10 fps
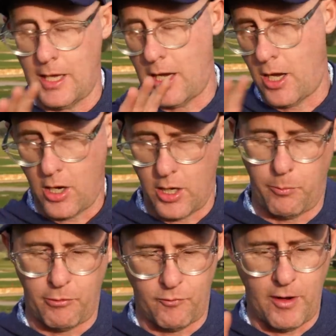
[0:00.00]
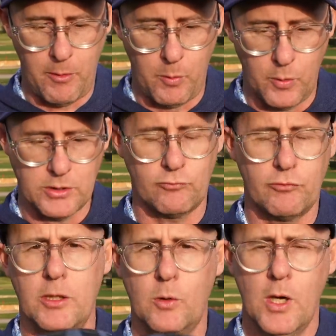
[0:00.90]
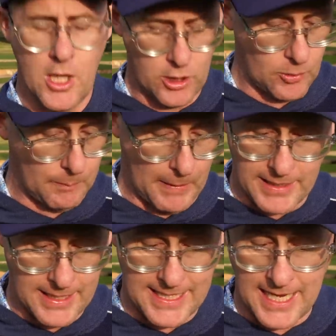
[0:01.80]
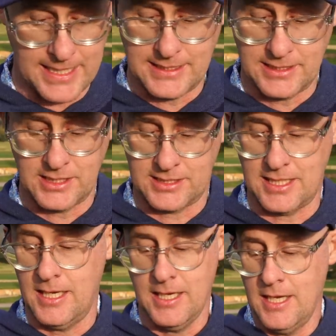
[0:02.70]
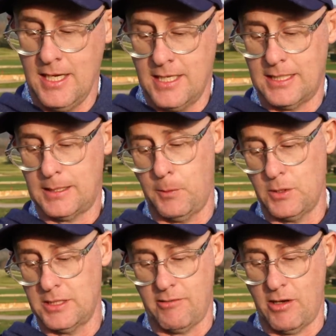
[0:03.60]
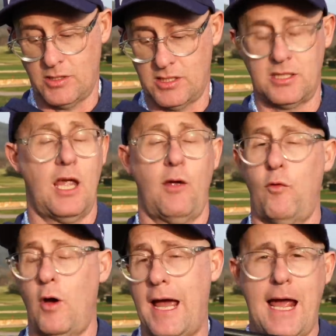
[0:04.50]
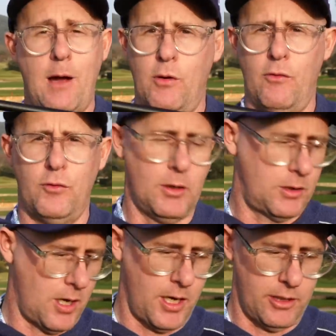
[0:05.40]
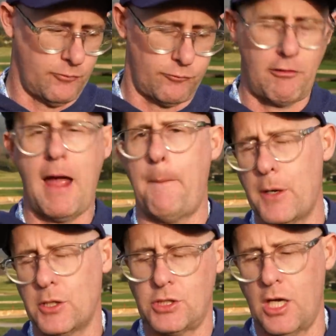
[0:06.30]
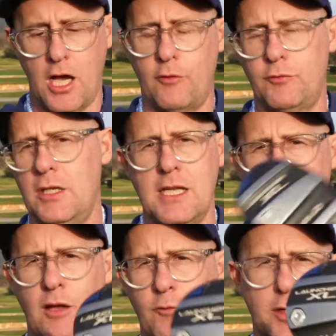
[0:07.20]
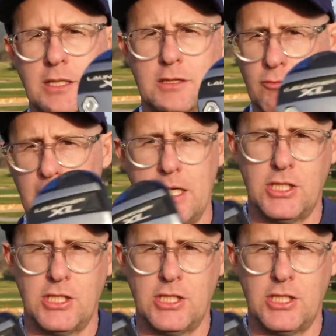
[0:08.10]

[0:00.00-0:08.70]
that hybrid fairway wood's a real good blend. Again, this is just a six point oh stiff out of the kind of wrapper shaft in this. Nothing's really